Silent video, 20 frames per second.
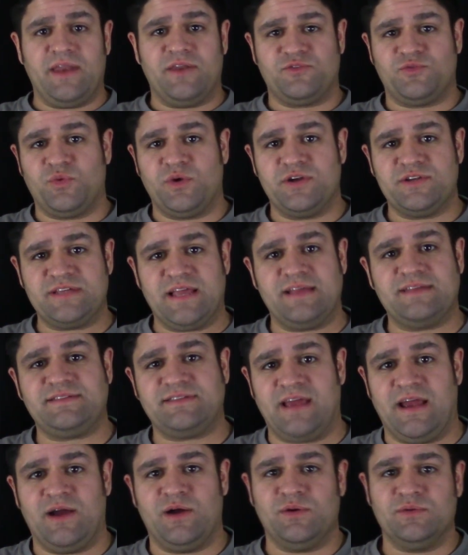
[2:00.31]
and as weird as that
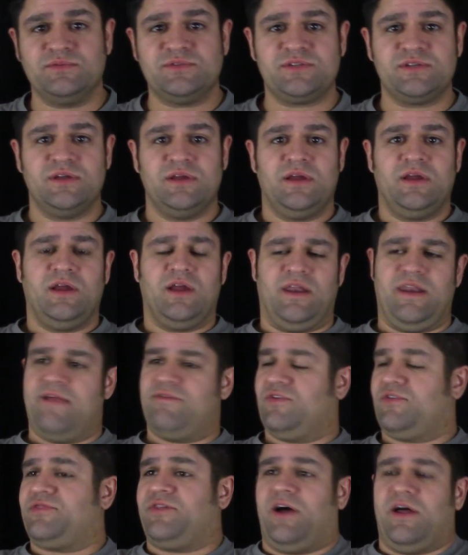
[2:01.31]
sounds,
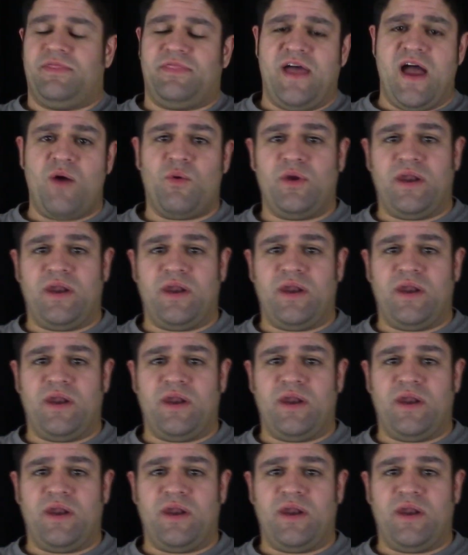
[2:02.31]
never thought